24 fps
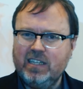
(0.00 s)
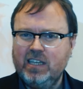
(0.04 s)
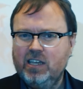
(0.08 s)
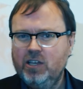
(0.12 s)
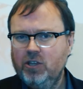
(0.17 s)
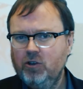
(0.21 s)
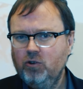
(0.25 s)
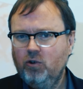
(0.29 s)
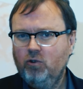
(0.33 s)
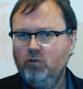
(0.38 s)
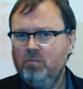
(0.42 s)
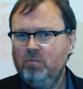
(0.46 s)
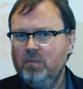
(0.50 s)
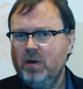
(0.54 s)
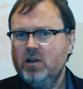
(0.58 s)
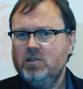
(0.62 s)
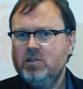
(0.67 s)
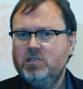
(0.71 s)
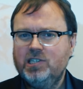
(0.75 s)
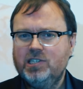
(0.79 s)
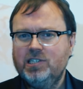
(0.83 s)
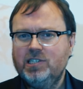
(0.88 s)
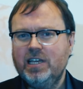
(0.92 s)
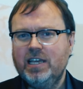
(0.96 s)
it
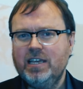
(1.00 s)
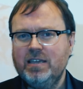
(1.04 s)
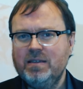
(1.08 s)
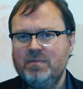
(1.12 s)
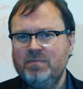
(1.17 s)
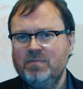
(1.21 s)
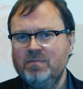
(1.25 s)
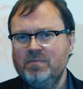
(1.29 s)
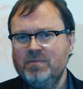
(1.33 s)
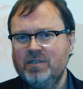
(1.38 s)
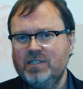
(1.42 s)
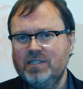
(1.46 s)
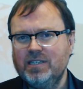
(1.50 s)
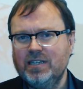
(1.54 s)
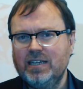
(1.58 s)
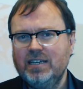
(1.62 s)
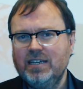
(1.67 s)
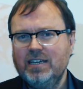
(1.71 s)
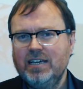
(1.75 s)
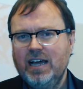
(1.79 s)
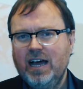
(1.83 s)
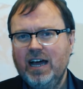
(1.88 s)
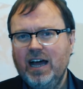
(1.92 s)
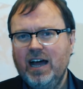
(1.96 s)
almost seems
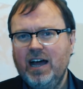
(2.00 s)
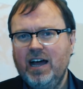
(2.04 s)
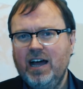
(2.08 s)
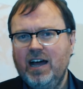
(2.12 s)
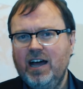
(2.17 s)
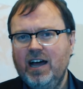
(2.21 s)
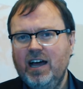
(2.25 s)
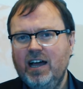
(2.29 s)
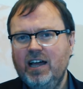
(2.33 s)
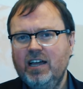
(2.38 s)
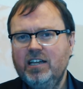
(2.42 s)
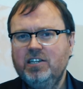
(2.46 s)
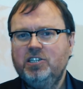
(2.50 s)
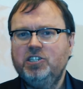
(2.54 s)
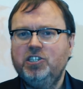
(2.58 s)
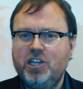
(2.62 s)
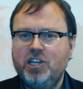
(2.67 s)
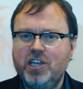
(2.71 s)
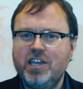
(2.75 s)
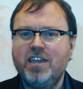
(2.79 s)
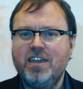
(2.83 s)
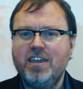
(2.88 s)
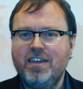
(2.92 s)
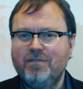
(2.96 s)

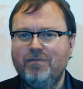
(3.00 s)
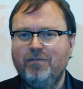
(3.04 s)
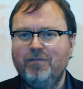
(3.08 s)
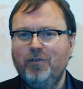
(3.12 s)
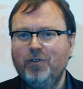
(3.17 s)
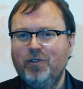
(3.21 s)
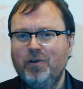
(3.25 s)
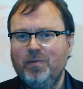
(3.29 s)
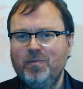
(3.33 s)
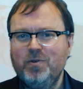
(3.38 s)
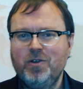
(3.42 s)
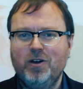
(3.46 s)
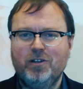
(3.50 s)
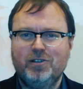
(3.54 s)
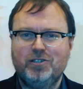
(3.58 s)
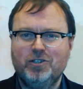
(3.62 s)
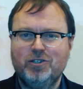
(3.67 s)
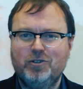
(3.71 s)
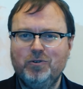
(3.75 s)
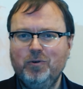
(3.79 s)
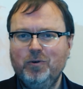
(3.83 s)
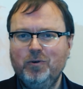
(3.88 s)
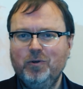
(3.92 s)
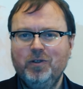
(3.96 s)
cheeky for them not
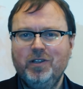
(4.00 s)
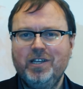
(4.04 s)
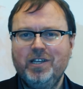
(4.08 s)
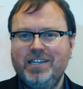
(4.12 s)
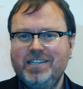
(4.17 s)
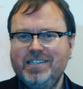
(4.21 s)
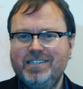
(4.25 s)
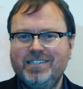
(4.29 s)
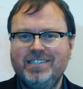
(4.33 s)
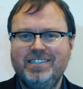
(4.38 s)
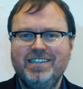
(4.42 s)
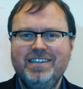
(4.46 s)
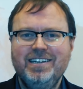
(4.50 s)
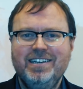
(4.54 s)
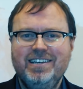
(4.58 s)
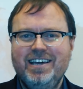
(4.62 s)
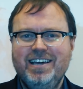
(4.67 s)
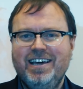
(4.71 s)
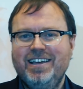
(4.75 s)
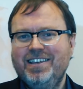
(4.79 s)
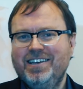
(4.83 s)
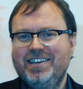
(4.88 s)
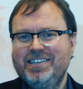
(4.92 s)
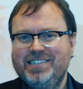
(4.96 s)
to call these
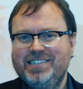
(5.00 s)
the